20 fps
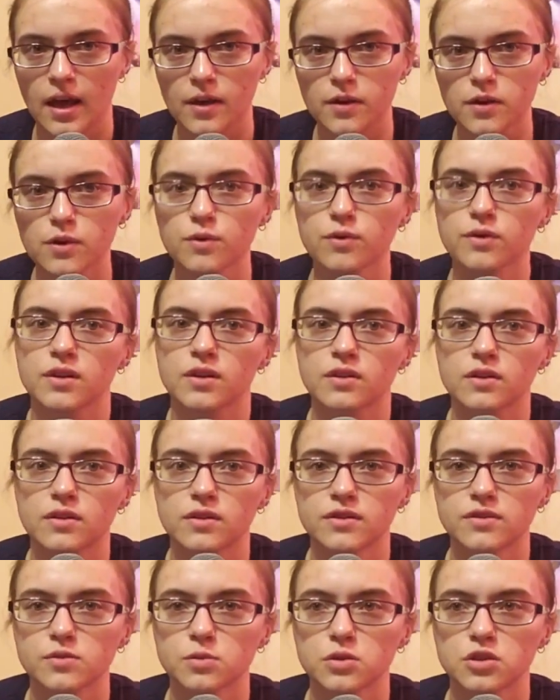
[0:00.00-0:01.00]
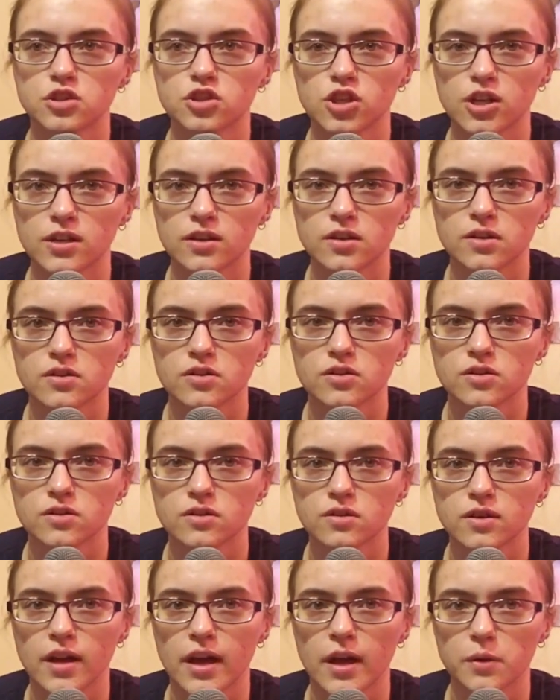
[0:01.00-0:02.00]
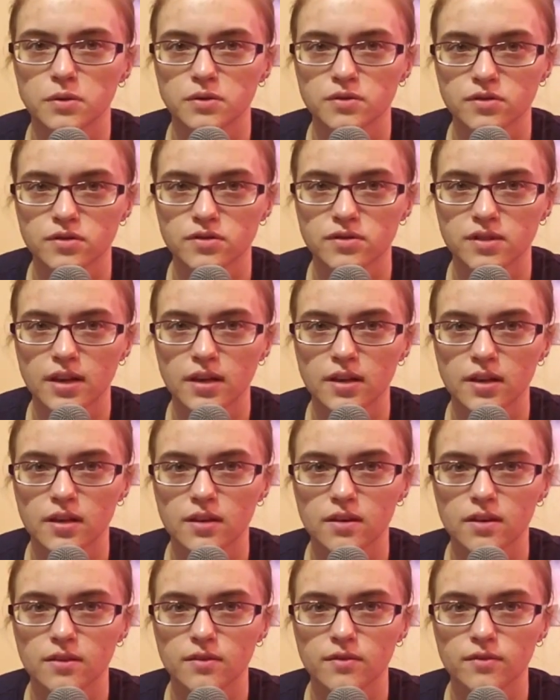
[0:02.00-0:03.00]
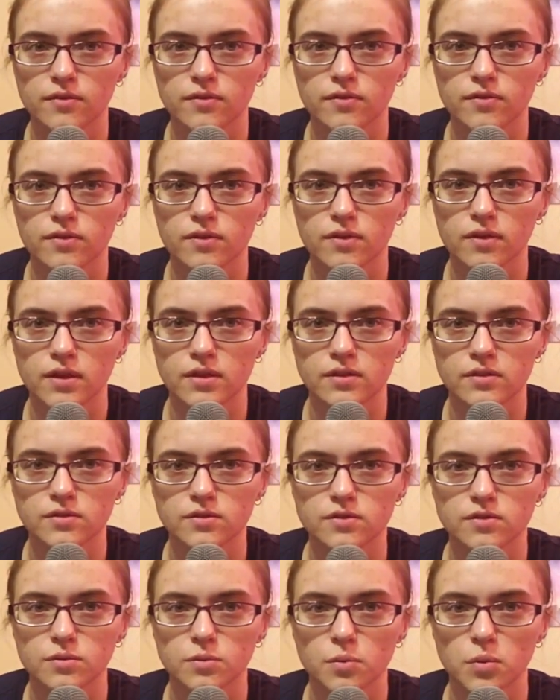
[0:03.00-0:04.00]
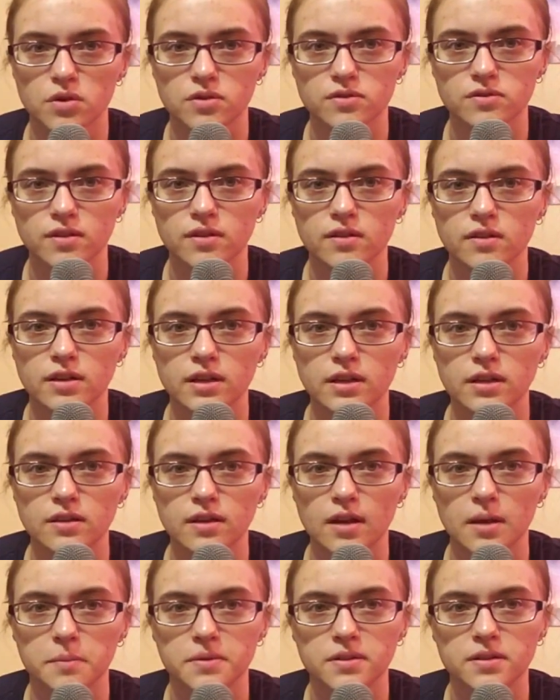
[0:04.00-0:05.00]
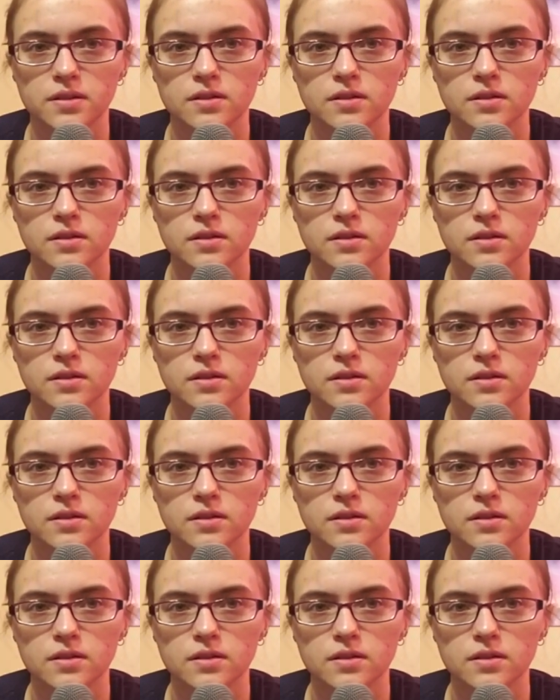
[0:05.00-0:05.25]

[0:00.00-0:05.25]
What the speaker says: How do you think that this would change our society if this were to suddenly happen?